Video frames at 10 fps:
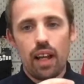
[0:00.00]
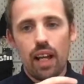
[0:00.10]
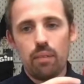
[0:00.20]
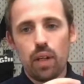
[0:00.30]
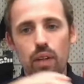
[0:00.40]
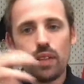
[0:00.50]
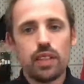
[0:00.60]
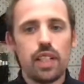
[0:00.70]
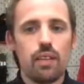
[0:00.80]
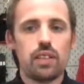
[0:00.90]
Who
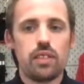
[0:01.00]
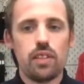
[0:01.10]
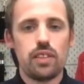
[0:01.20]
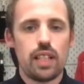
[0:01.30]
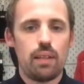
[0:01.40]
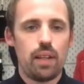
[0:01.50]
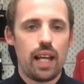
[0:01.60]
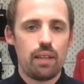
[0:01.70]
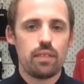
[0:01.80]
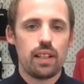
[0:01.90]
is the OS2
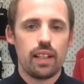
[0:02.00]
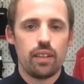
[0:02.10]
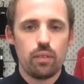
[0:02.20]
aimed at then?